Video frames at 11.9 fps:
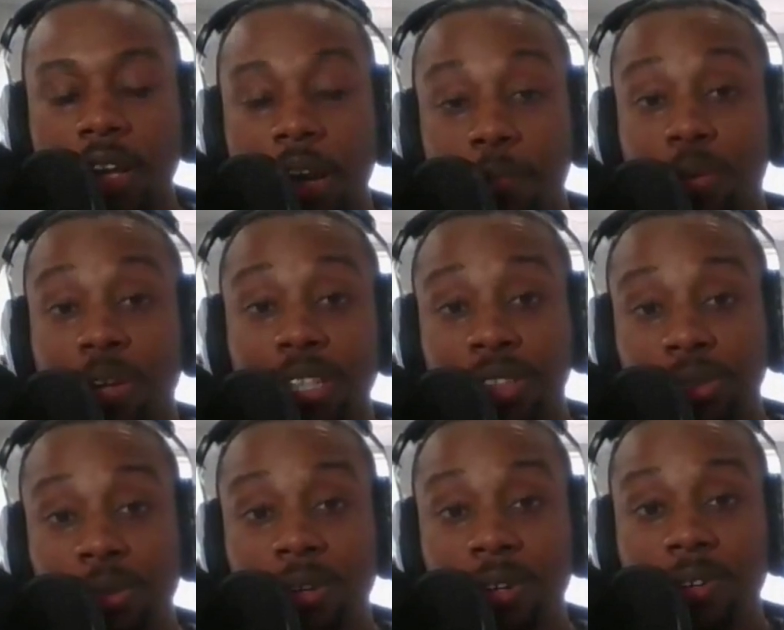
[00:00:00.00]
I'm pretty
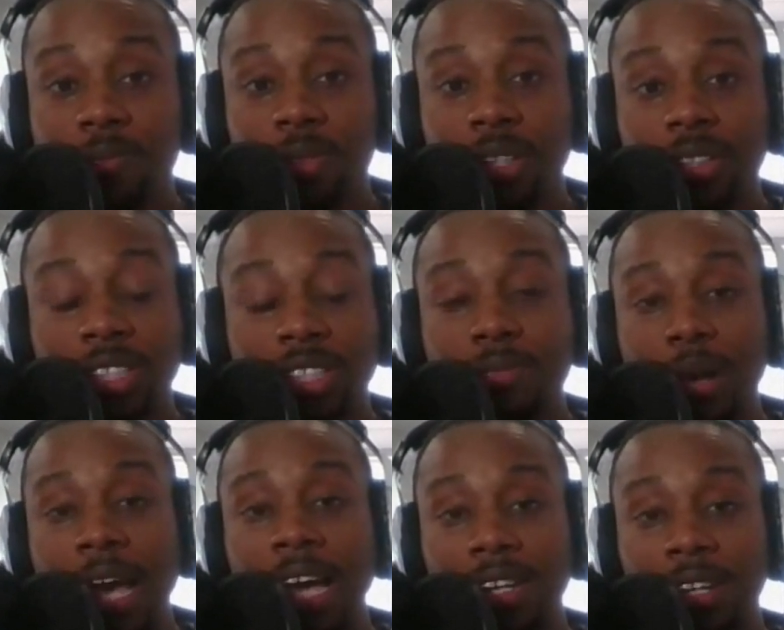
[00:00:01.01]
sure it's in the
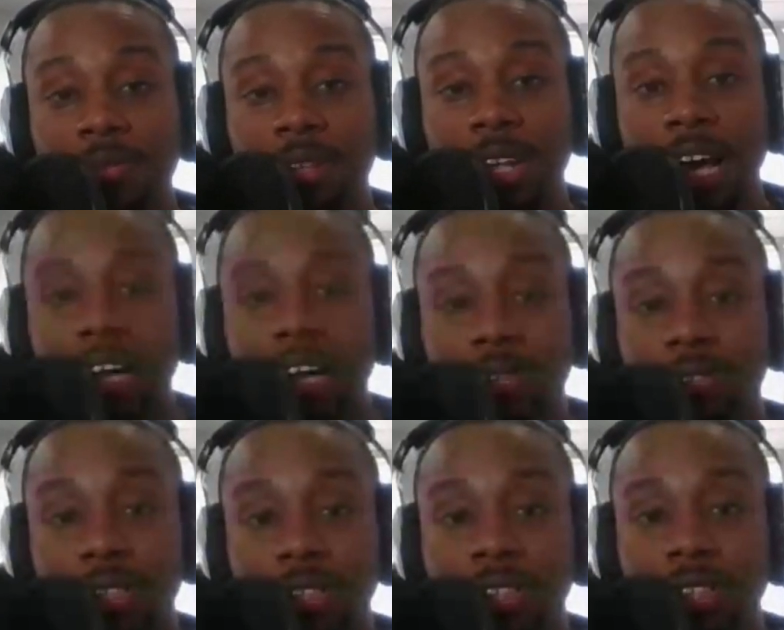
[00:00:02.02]
back of a lot of
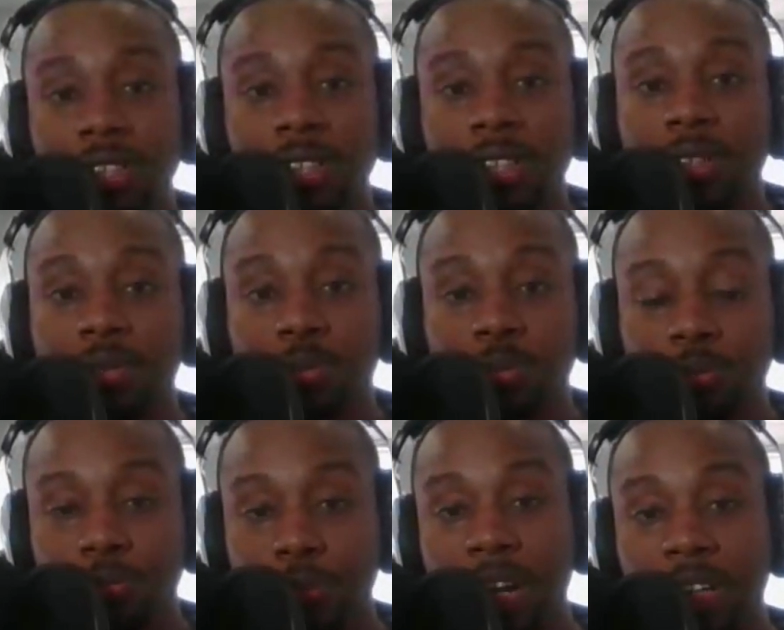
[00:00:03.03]
these
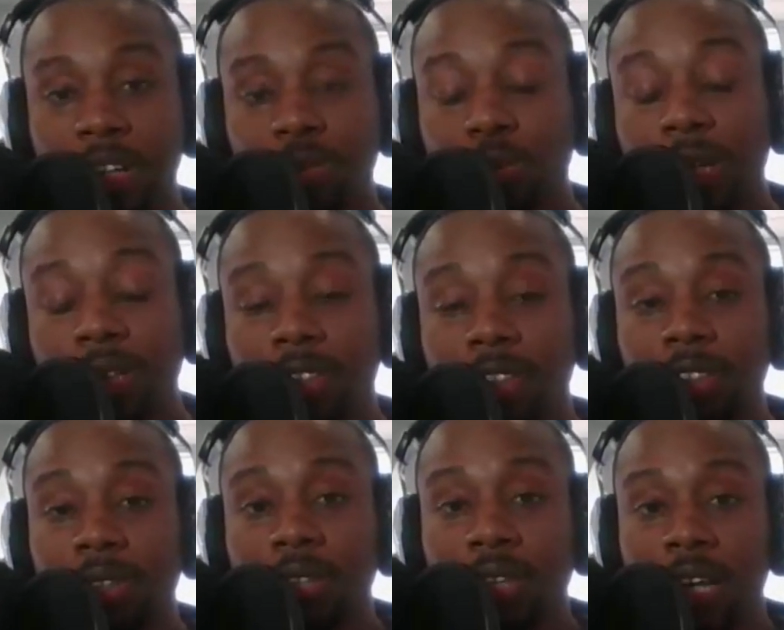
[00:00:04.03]
American
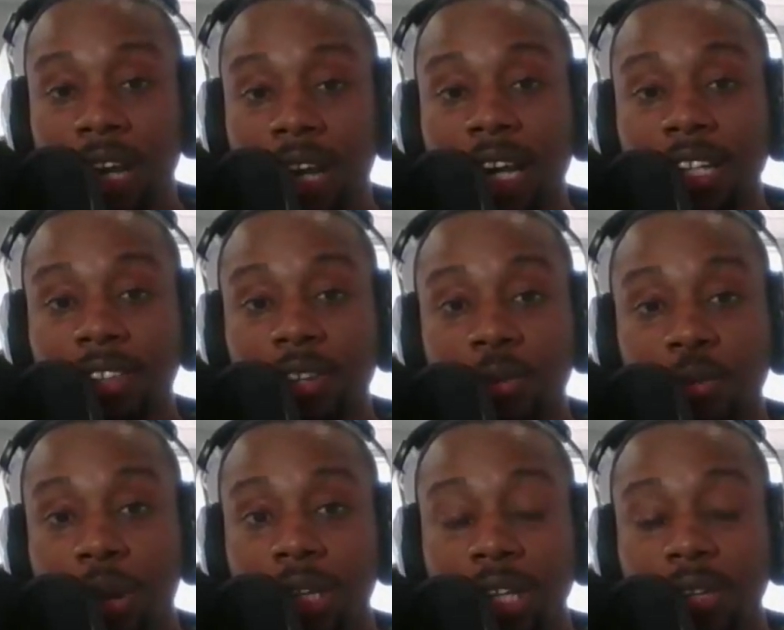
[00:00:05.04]
renters' heads on
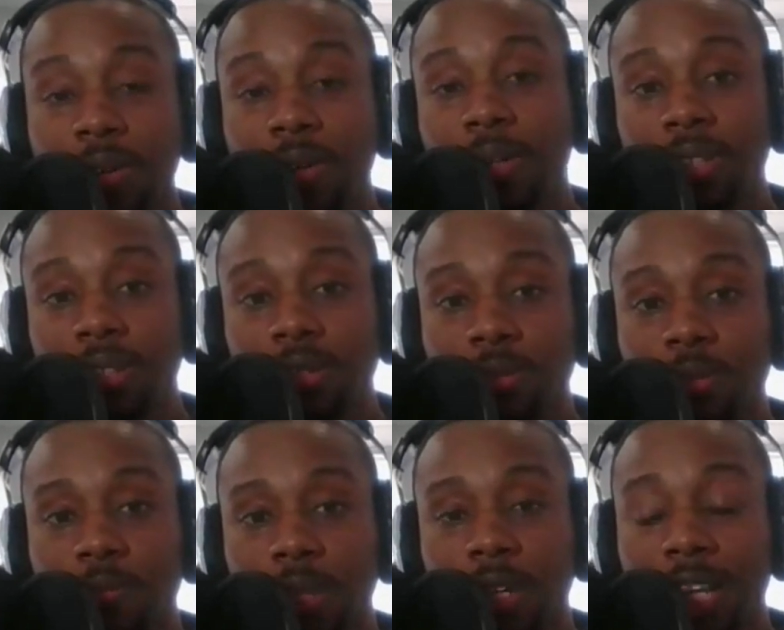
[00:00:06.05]
what they're going to do.
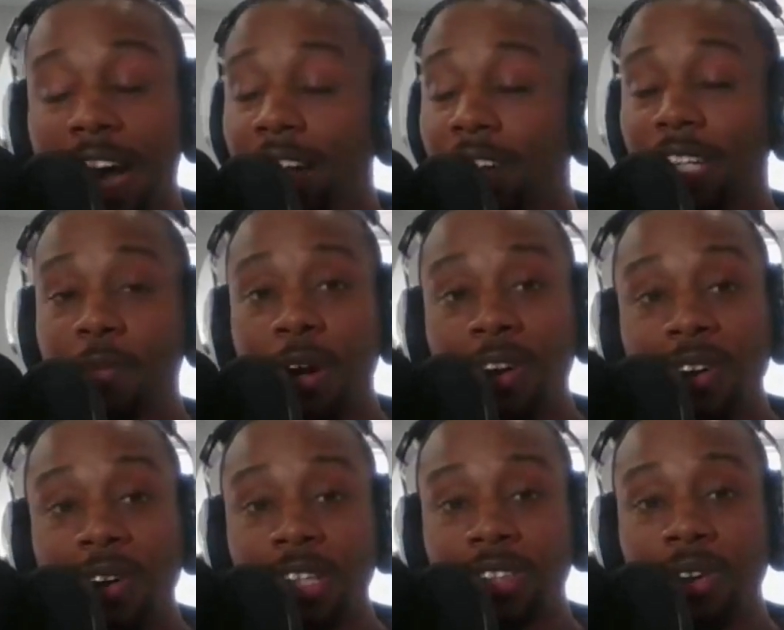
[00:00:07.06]
A lot of them are
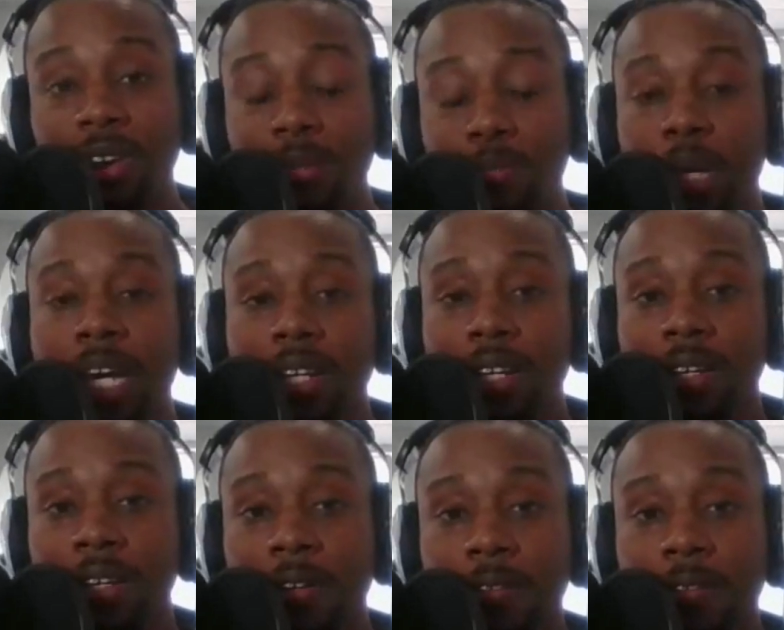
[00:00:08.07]
already starting to panic.